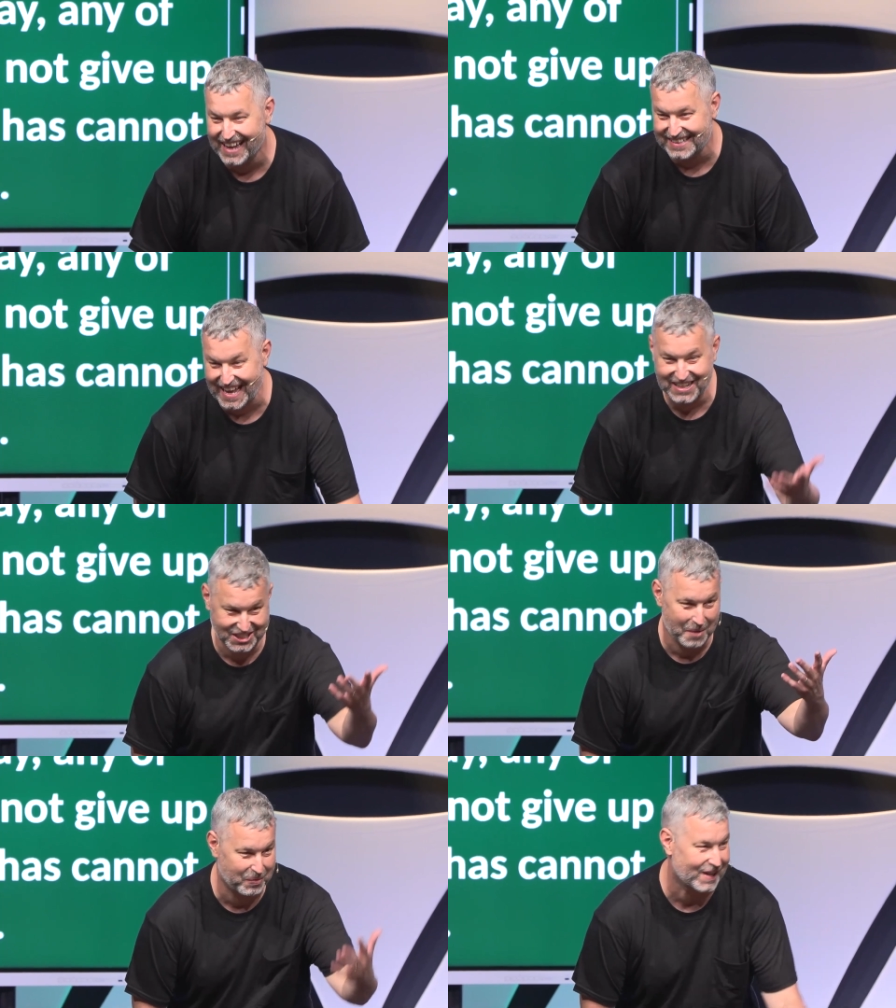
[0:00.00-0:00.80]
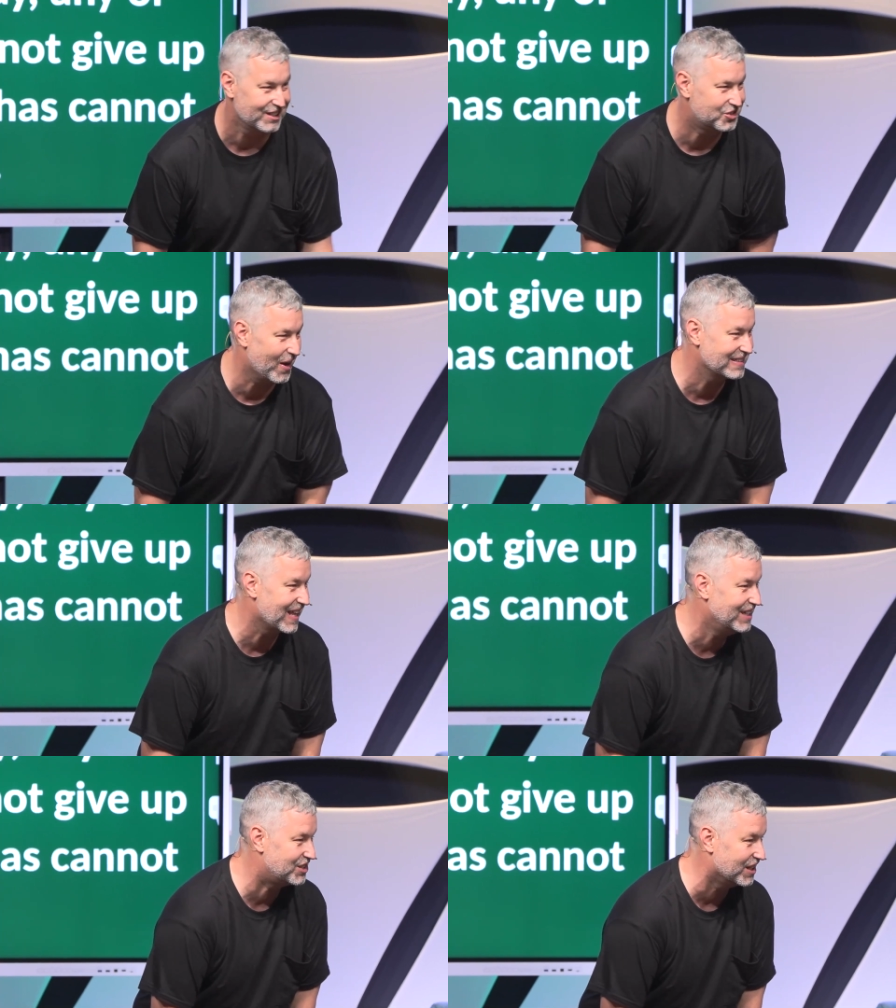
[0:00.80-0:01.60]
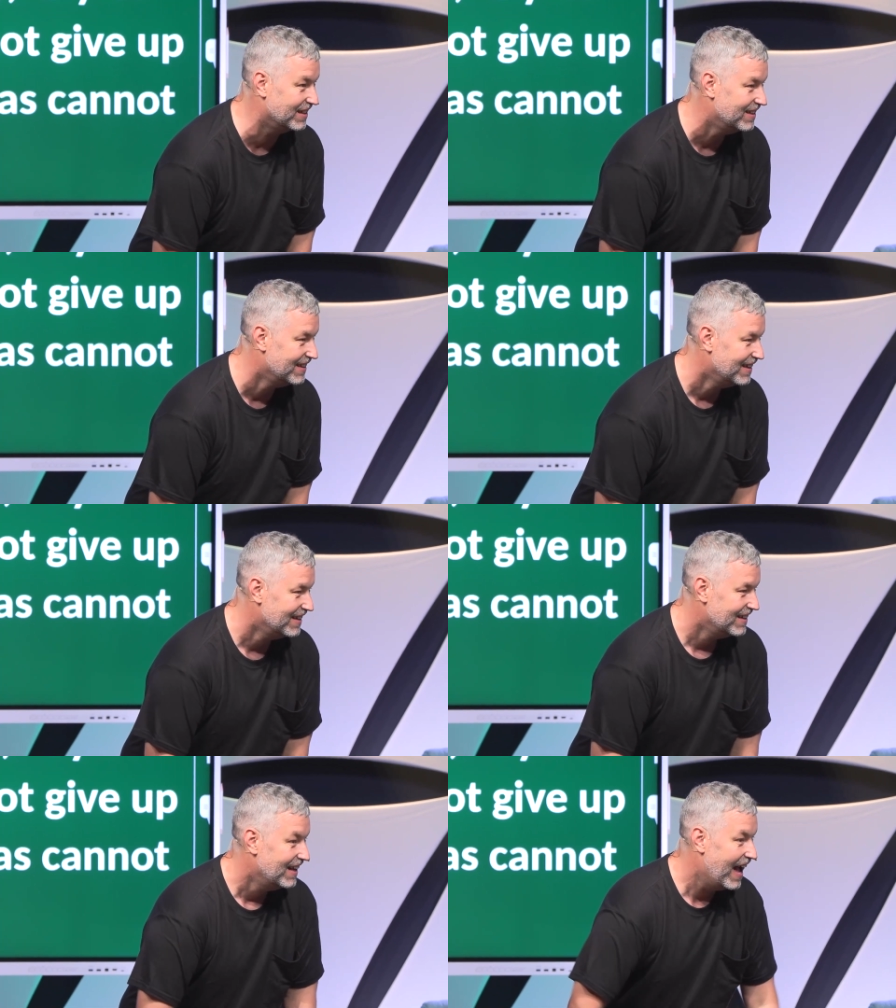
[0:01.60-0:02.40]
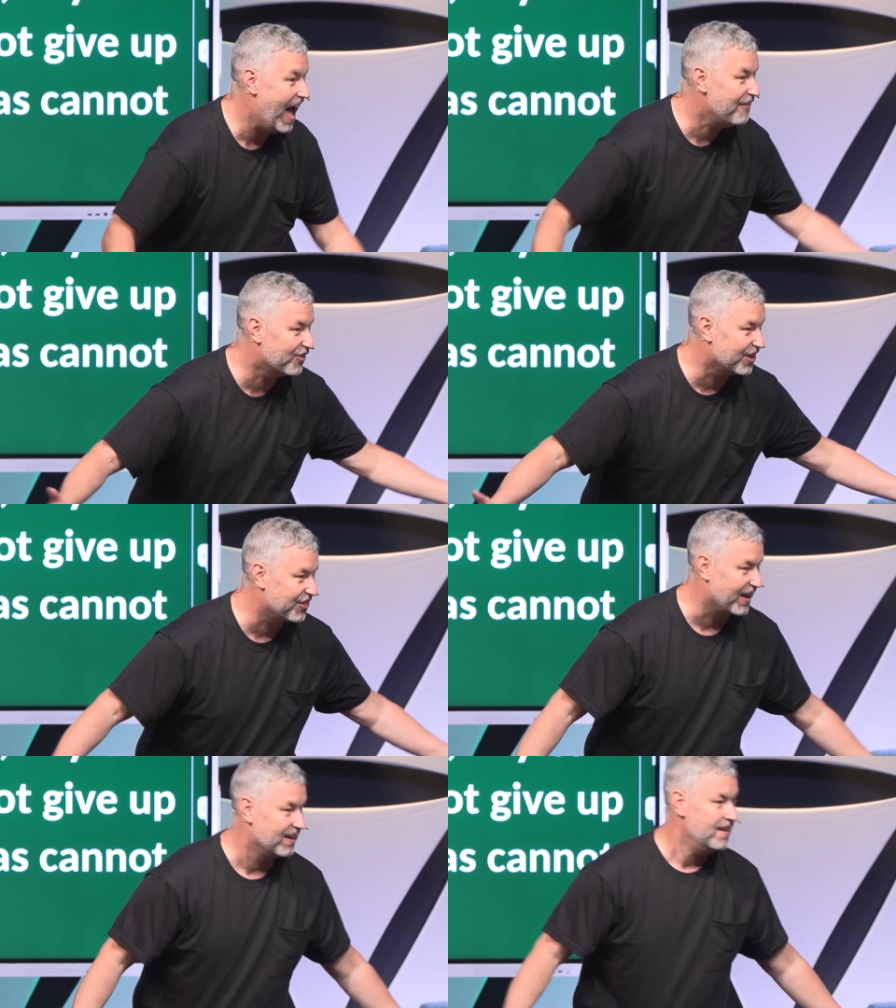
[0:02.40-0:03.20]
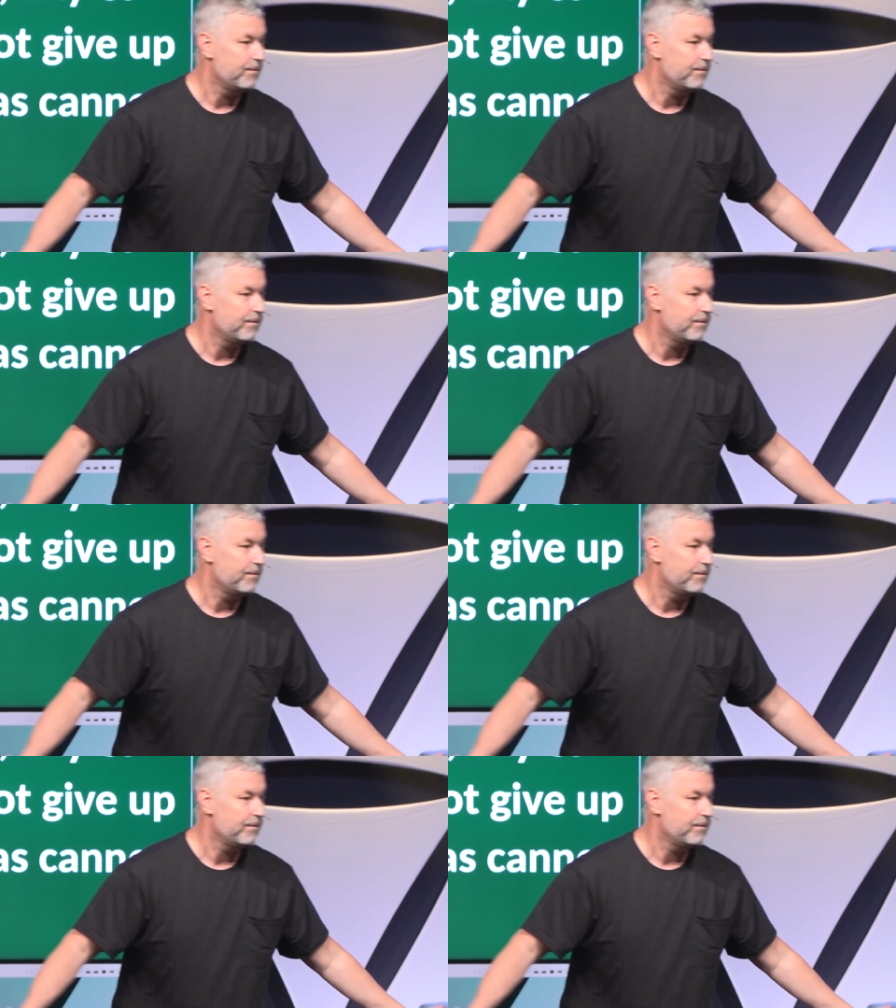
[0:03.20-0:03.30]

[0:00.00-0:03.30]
like it's actually a pretty good translation. Everything.